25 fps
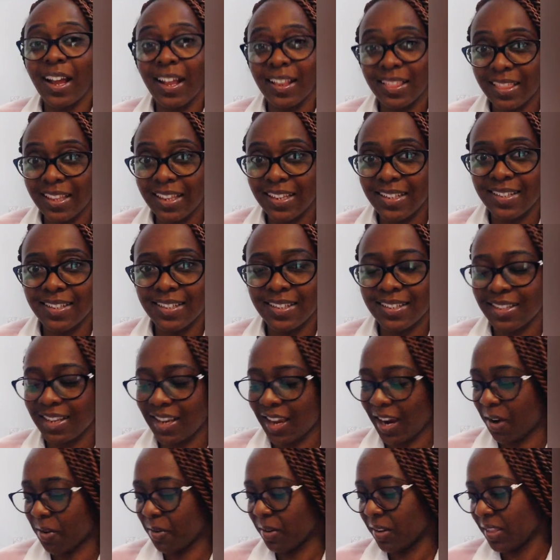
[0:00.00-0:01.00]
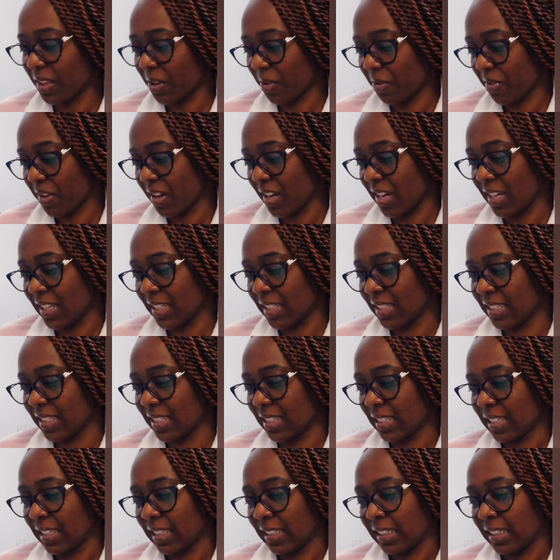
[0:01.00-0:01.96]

and they did carry the rings.